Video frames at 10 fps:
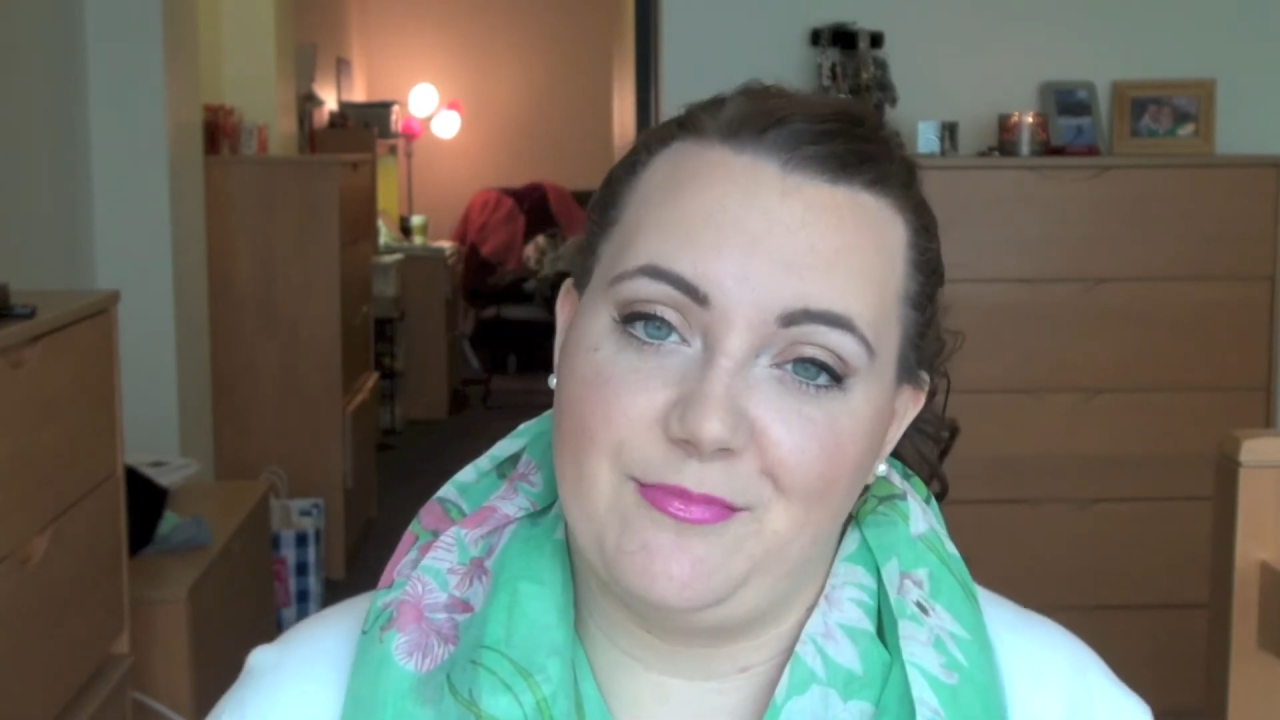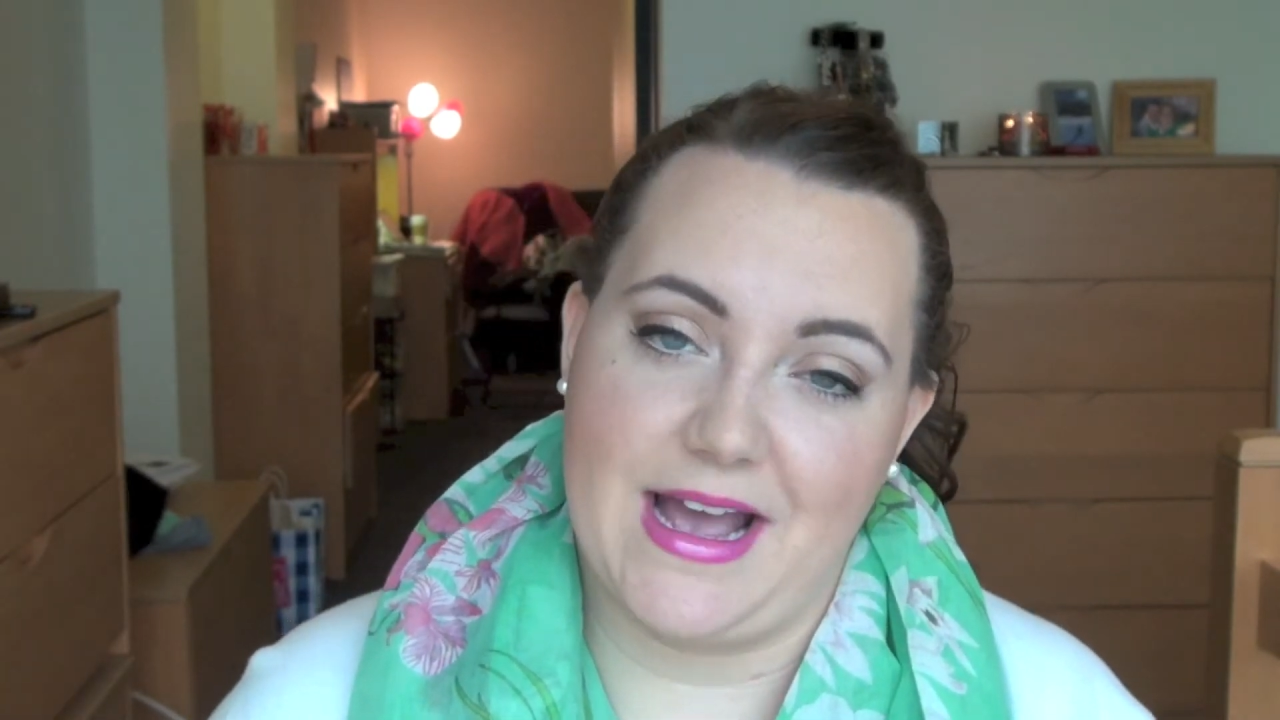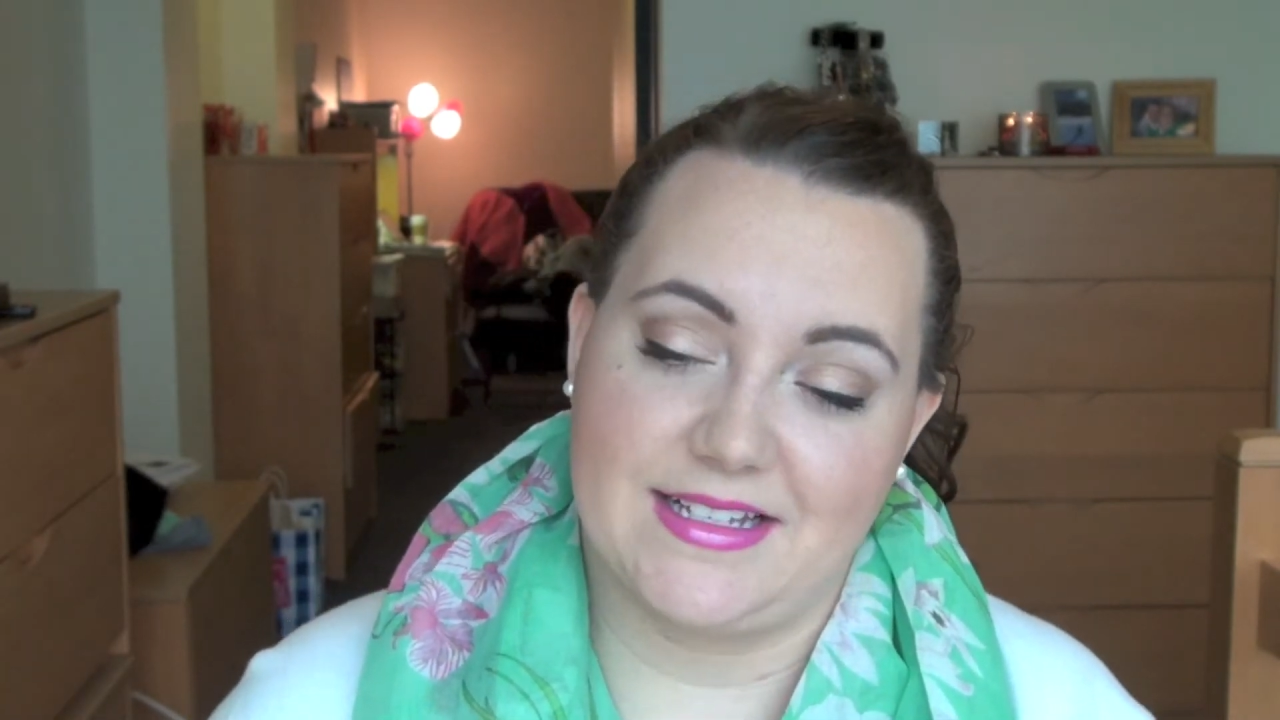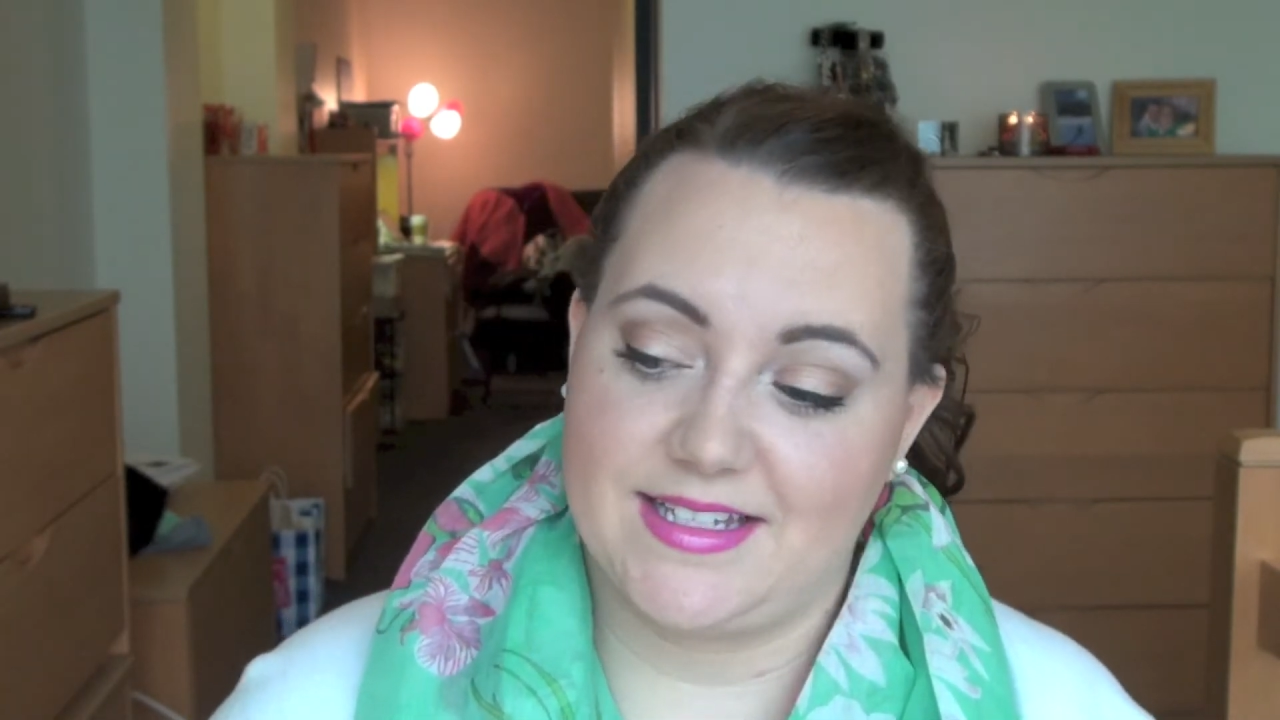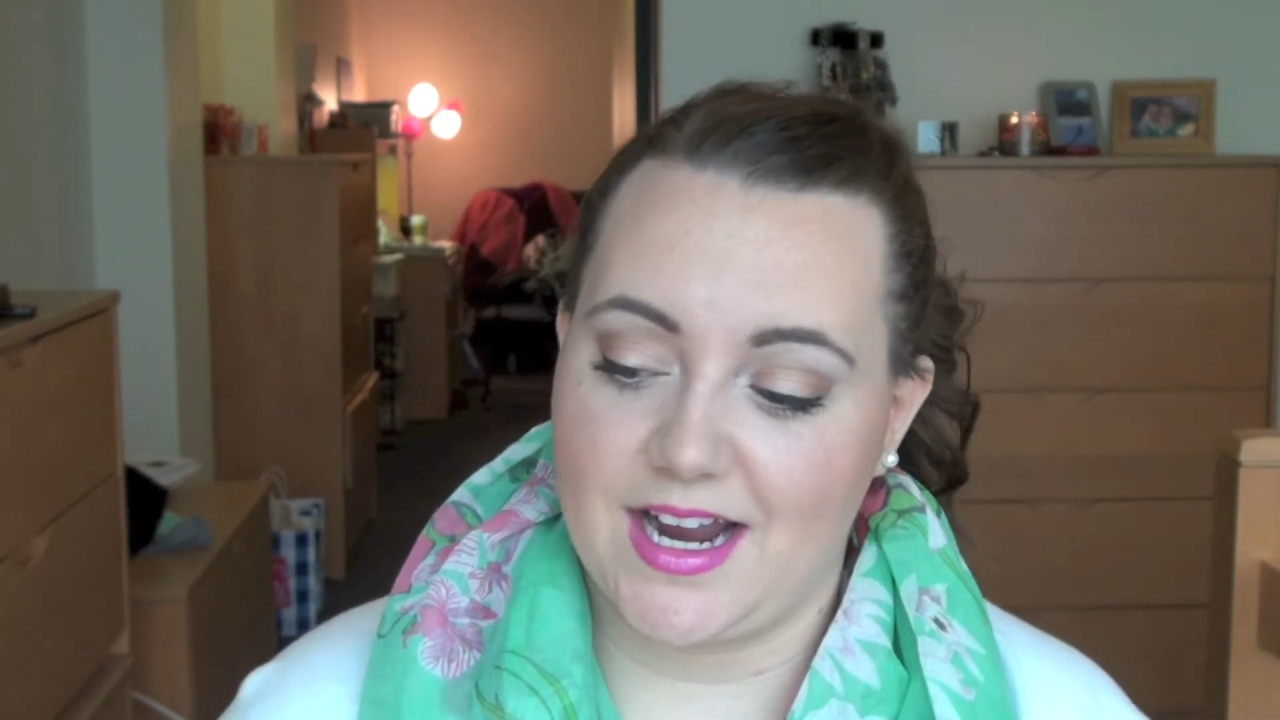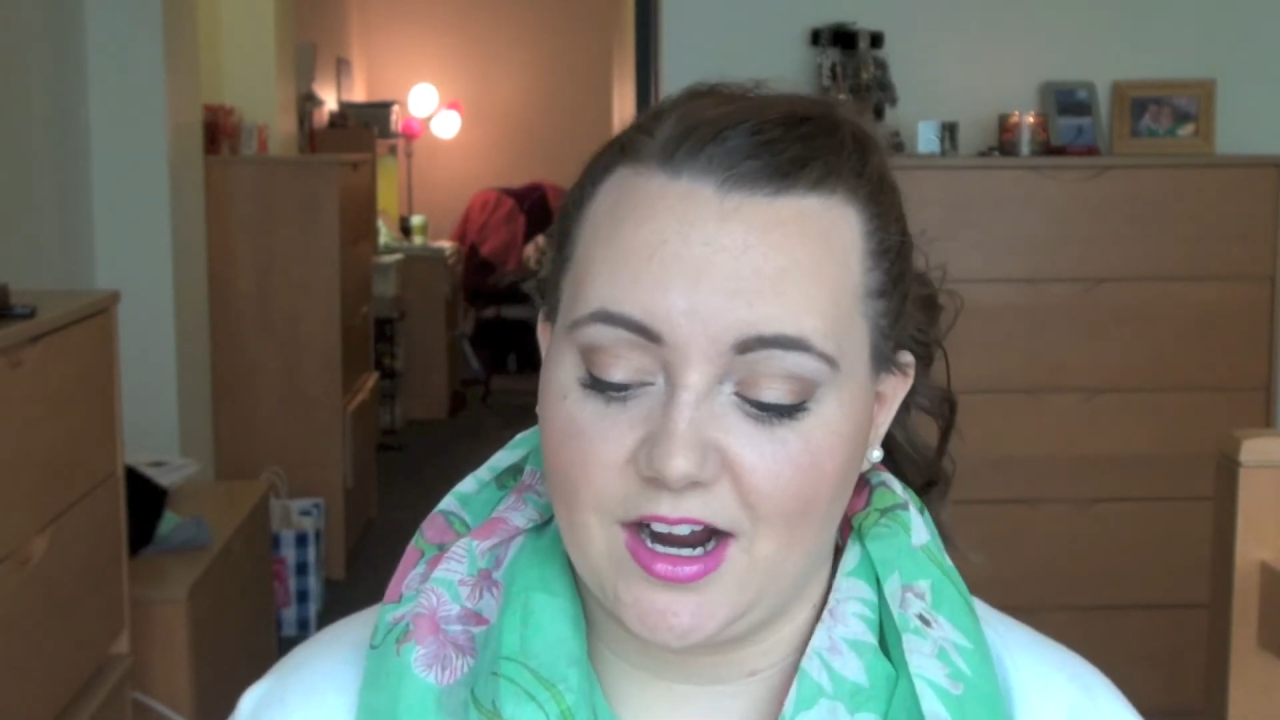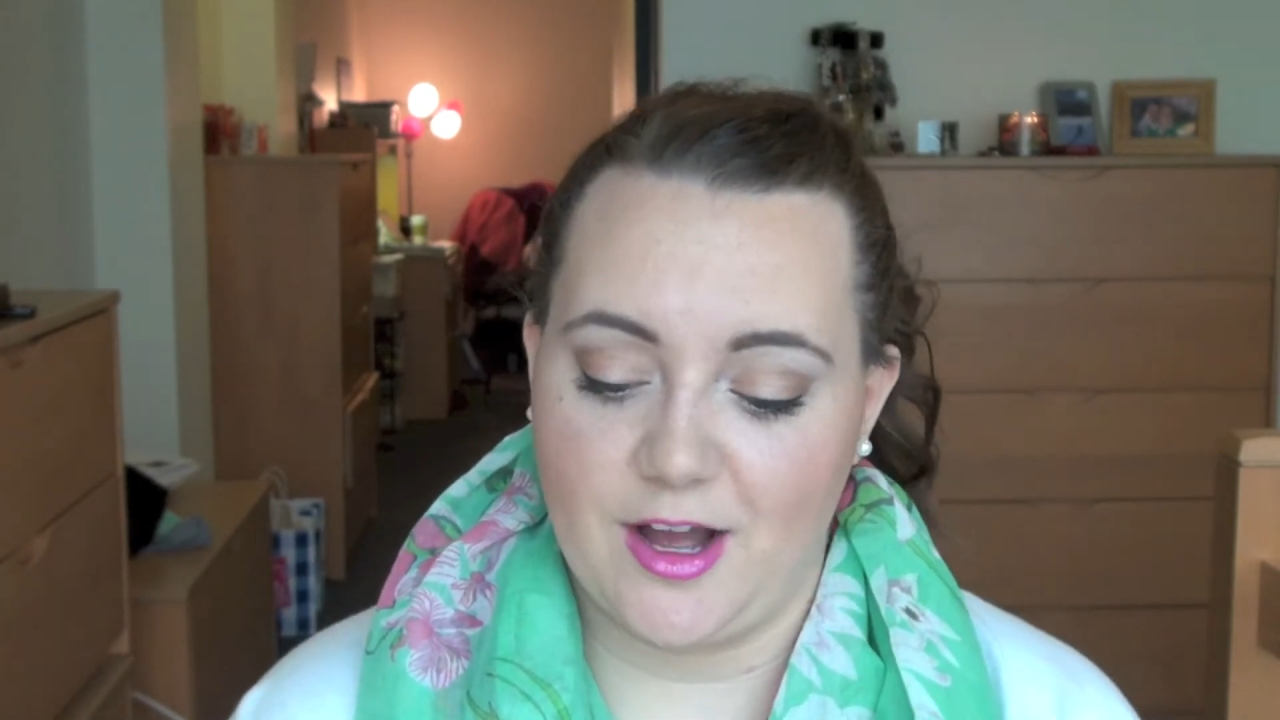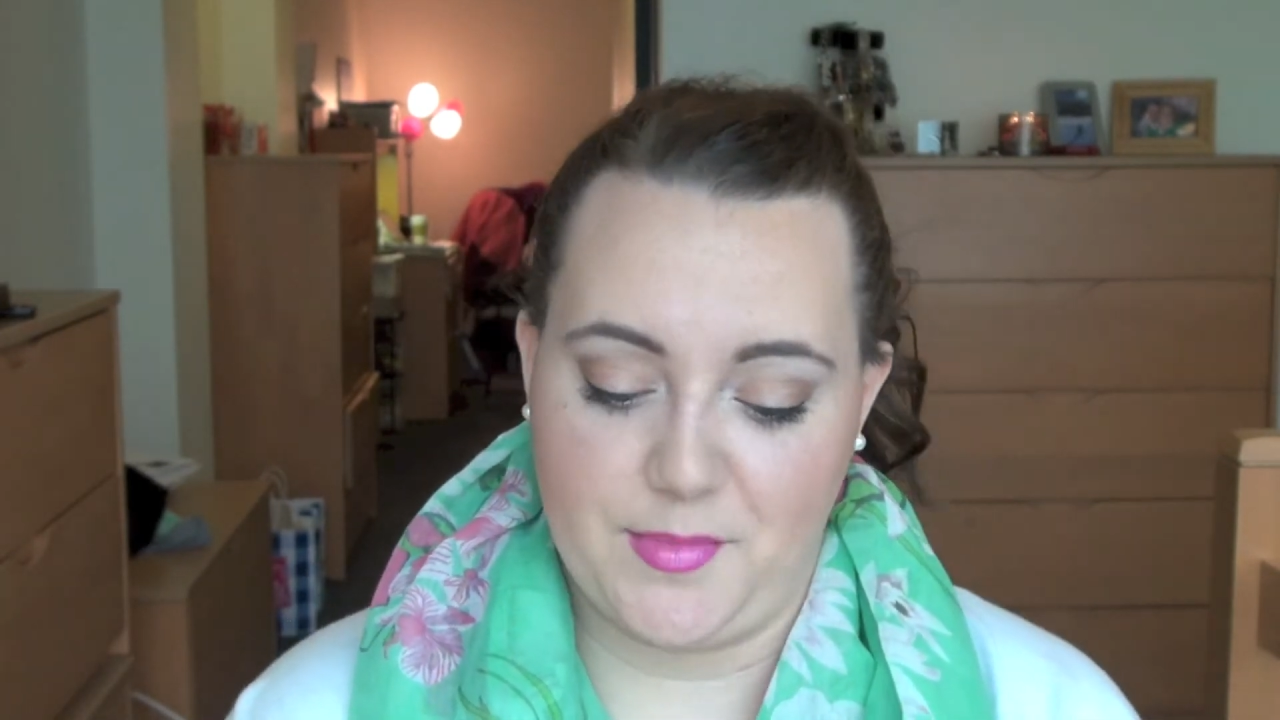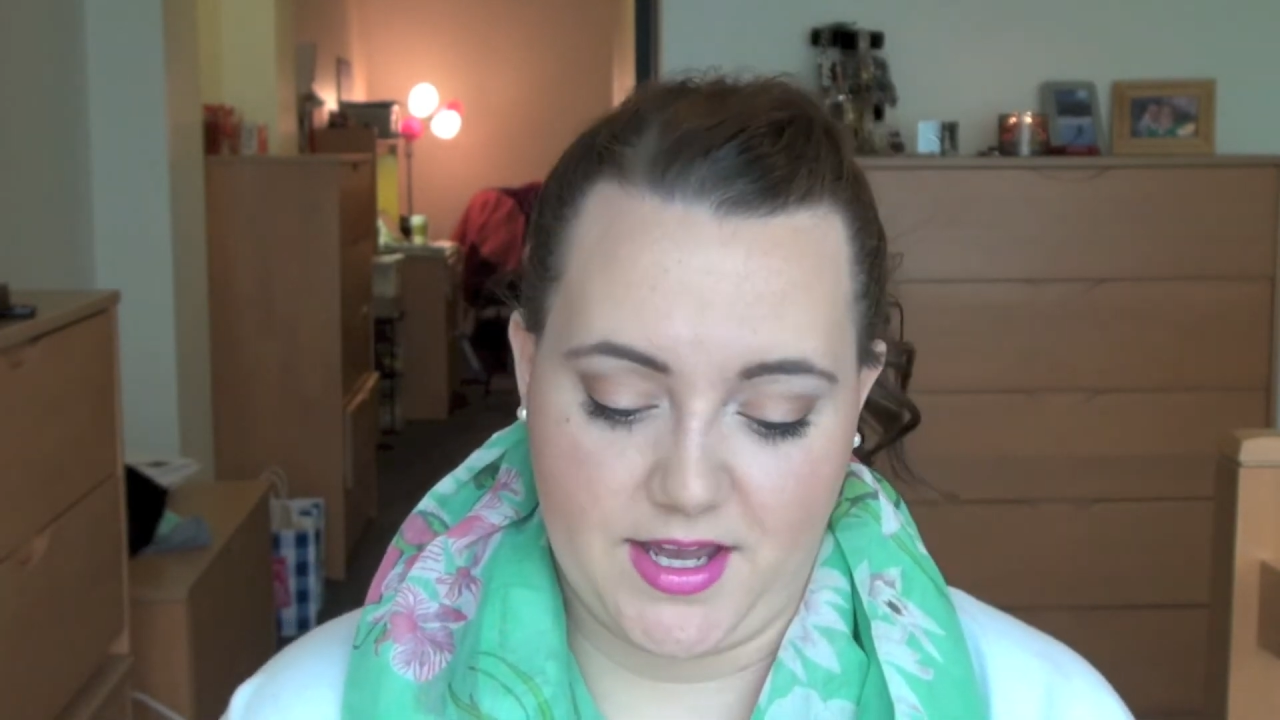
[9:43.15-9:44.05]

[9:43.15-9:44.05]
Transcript: mascara